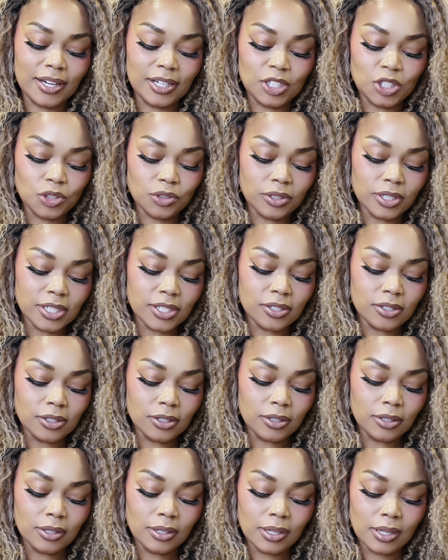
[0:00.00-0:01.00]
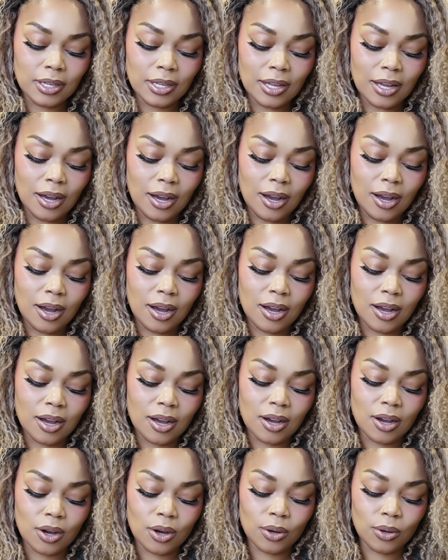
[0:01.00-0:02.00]
and drizzle.
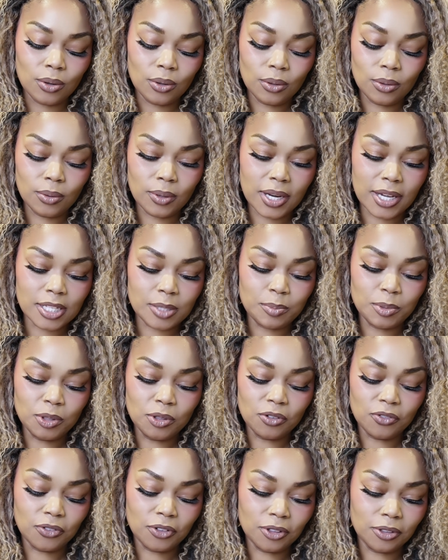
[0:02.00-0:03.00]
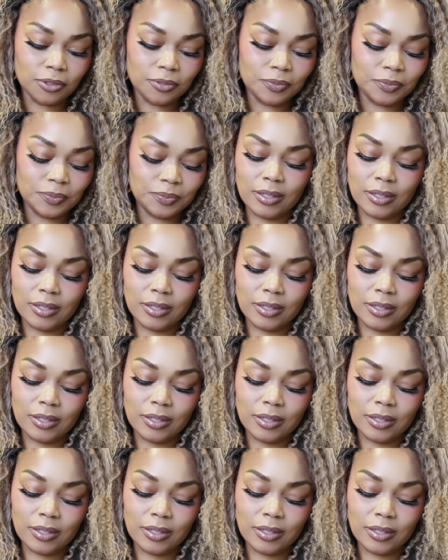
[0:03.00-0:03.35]
Ooh, that's beautiful.